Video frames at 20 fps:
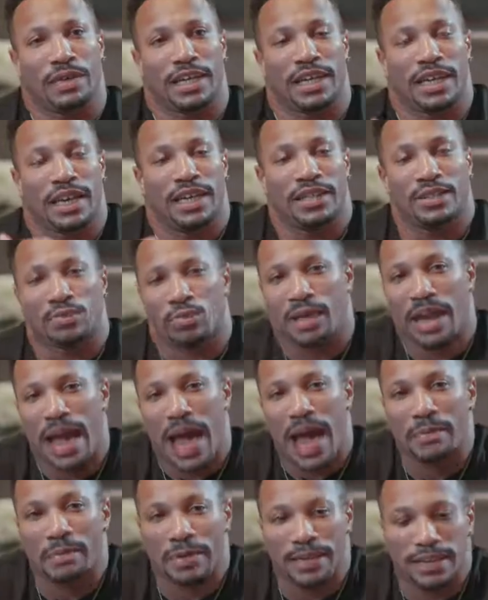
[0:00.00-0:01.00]
because what
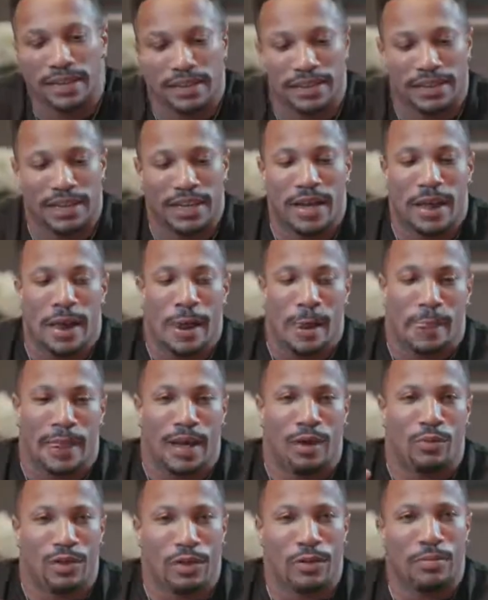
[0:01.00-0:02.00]
happens
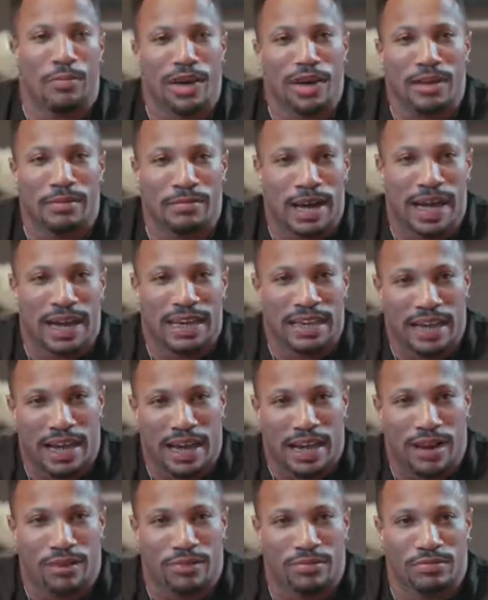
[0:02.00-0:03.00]
uh, when you break a body
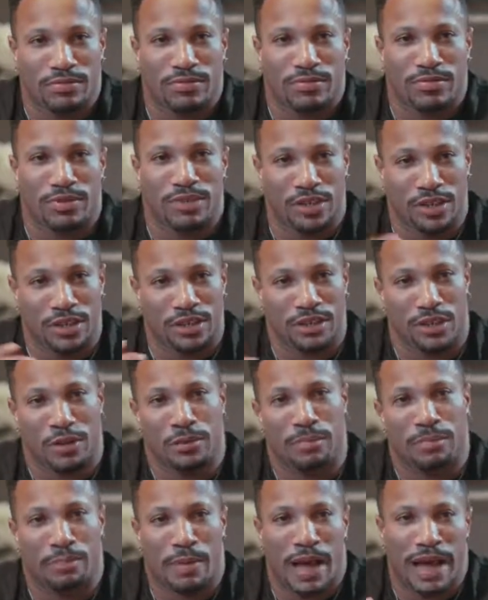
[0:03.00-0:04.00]
down to a
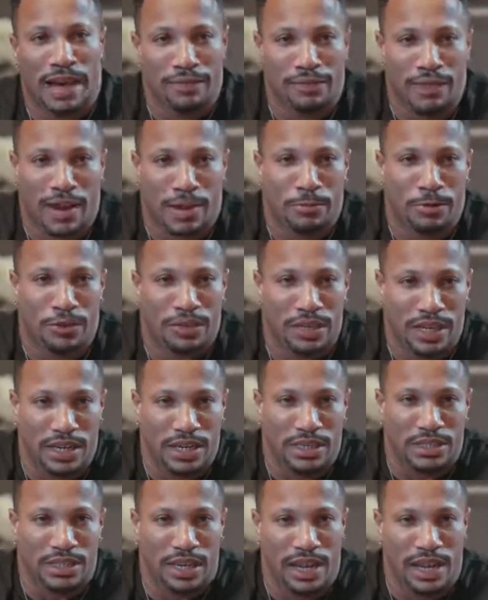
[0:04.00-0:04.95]
certain body fat percentage,